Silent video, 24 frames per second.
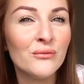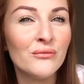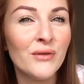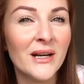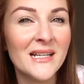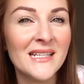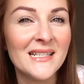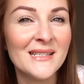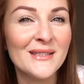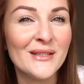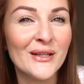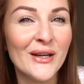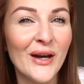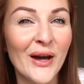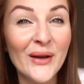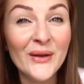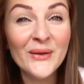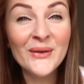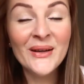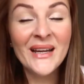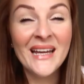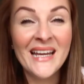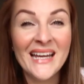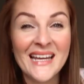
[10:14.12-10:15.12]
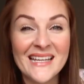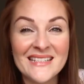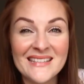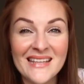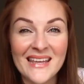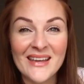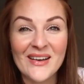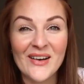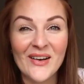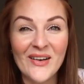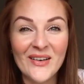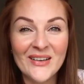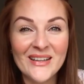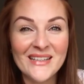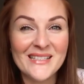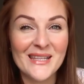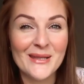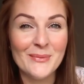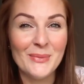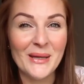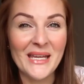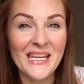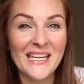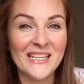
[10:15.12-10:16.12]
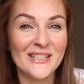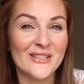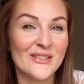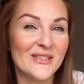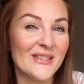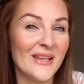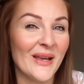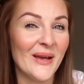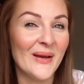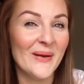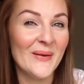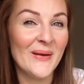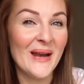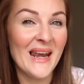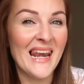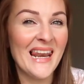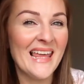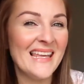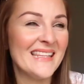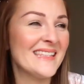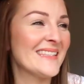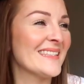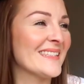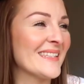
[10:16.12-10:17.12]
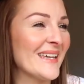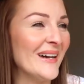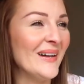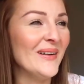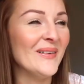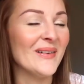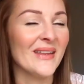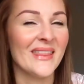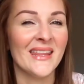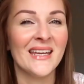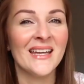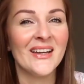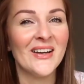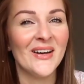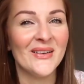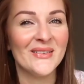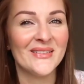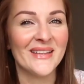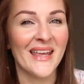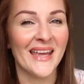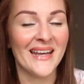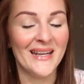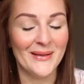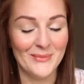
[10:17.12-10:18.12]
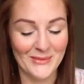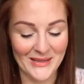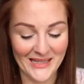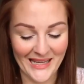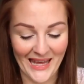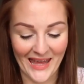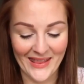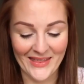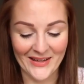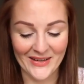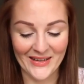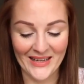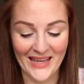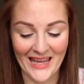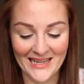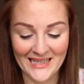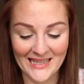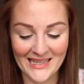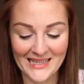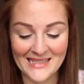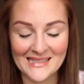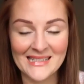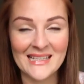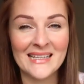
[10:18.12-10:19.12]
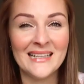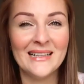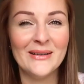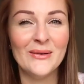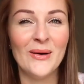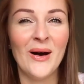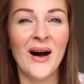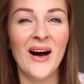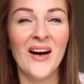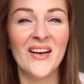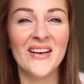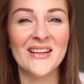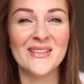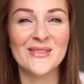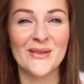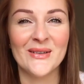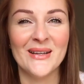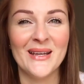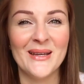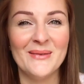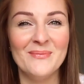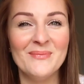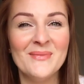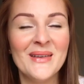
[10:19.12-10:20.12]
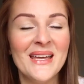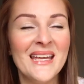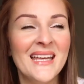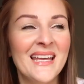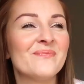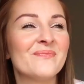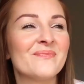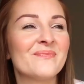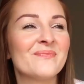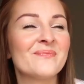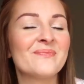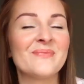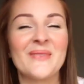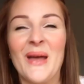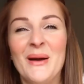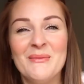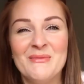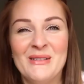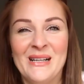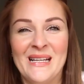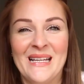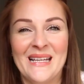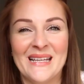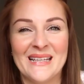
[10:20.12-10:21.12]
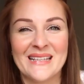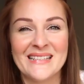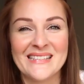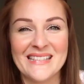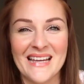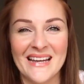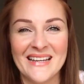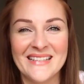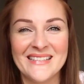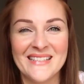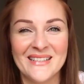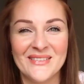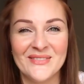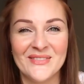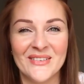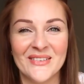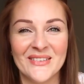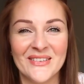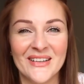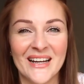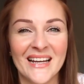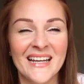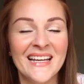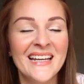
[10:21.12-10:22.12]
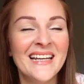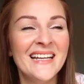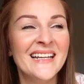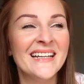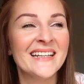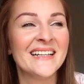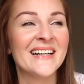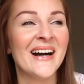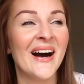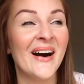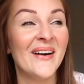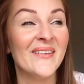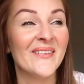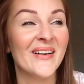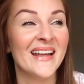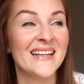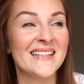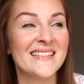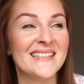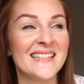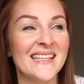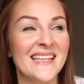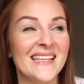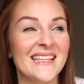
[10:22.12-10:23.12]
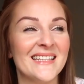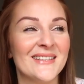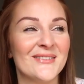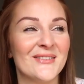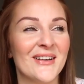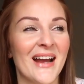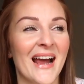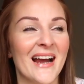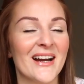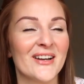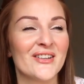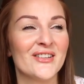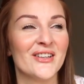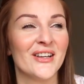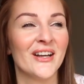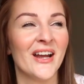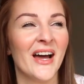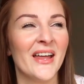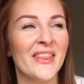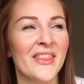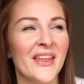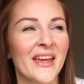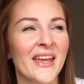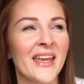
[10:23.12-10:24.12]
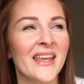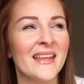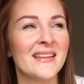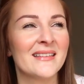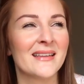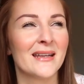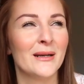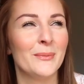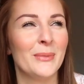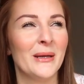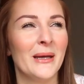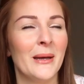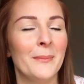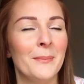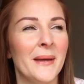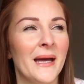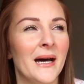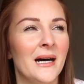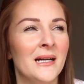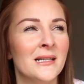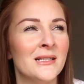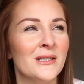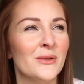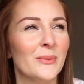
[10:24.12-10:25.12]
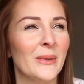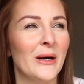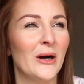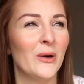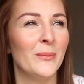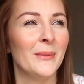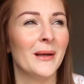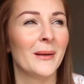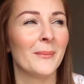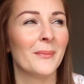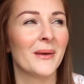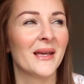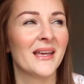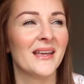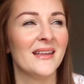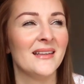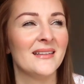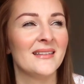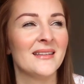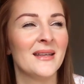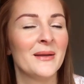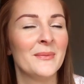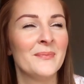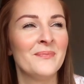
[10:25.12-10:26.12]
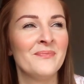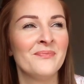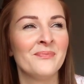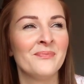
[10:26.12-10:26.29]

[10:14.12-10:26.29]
Ready to go and take Arnie to the beach, so let's go. I think Carl's getting him together and getting his little harness on him. I'm really excited for it. Can't wait to see his reaction. I think it's going to be a bit underwhelming because